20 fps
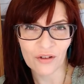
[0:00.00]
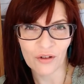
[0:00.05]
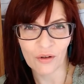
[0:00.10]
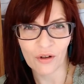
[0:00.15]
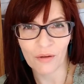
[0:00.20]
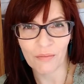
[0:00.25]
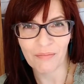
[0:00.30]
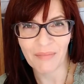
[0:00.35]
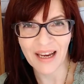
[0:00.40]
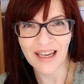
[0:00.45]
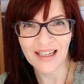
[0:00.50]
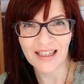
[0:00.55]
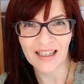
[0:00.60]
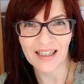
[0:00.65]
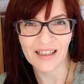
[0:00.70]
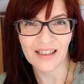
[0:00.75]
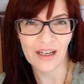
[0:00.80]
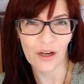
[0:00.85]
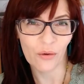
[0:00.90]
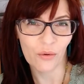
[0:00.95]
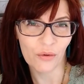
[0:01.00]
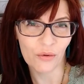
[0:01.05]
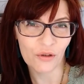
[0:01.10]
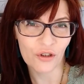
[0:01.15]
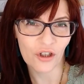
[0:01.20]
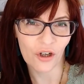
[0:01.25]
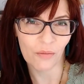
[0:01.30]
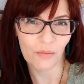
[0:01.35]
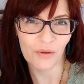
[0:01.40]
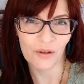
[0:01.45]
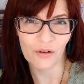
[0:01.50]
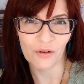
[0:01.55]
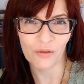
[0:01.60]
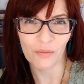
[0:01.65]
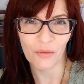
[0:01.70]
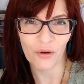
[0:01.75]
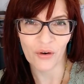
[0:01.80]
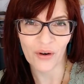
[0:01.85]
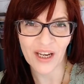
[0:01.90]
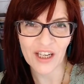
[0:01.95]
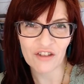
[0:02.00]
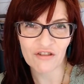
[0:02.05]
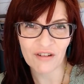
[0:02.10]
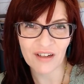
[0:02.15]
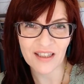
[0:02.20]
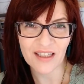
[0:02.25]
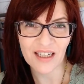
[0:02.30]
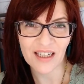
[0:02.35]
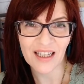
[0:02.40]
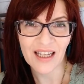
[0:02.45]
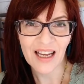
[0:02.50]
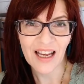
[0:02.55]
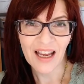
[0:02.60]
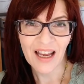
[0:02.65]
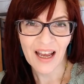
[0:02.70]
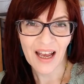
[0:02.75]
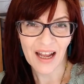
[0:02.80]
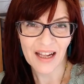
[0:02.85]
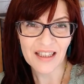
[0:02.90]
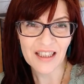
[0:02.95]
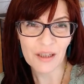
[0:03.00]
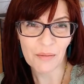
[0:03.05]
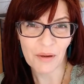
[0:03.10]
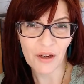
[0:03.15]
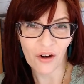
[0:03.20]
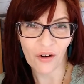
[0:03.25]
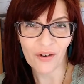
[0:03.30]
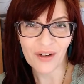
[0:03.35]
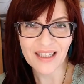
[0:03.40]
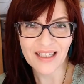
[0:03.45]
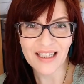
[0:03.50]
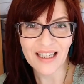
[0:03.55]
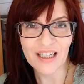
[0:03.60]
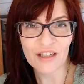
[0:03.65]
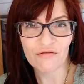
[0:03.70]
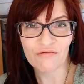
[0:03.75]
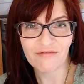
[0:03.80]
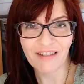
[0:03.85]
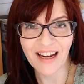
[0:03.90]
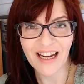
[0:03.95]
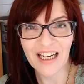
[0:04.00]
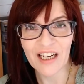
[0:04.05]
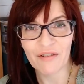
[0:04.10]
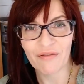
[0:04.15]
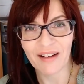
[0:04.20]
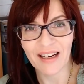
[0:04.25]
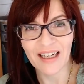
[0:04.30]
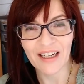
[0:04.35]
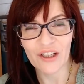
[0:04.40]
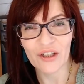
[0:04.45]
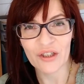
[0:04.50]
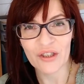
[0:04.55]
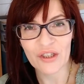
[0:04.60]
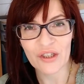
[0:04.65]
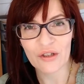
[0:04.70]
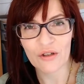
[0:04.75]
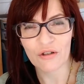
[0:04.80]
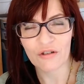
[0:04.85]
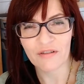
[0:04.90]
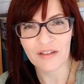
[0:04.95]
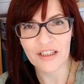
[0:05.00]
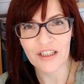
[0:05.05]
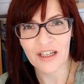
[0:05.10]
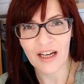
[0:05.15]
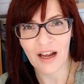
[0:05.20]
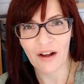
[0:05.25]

You can make a local shop look more interesting, and to be honest, it's really, really good storage.